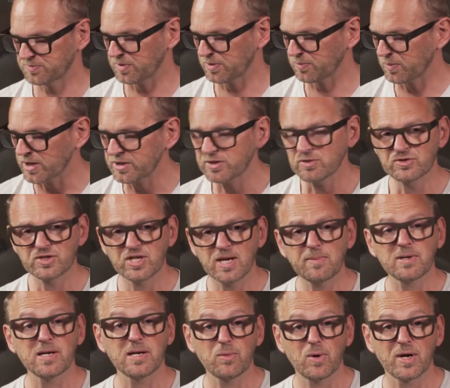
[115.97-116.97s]
But what you
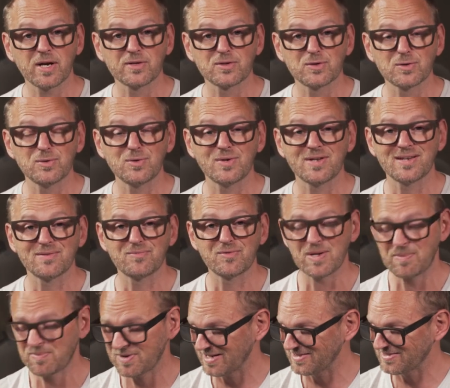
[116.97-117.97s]
typically want to do in a
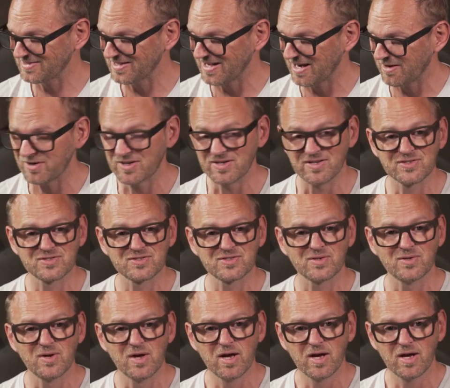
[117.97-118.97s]
replay scenario is
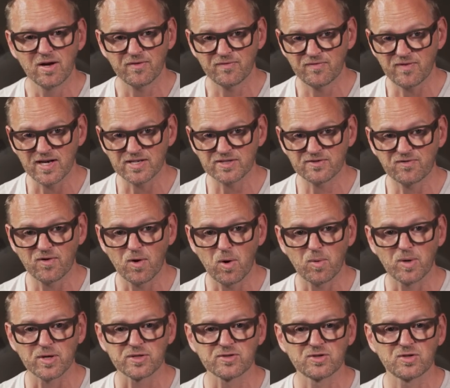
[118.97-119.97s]
to fast
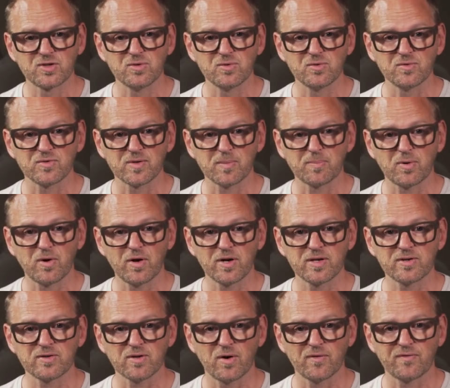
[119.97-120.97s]
forward to the
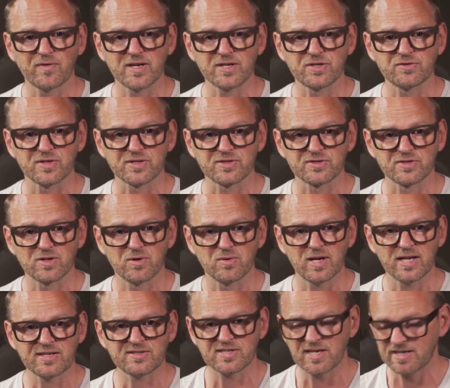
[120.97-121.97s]
point of interest. So
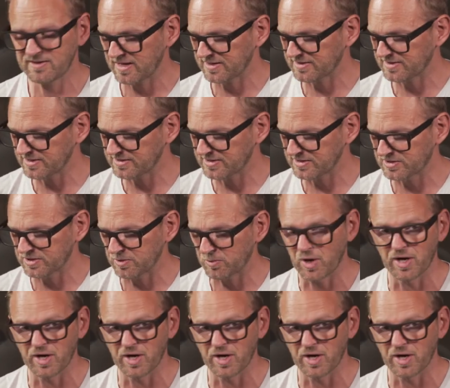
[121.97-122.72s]
let's say that this is the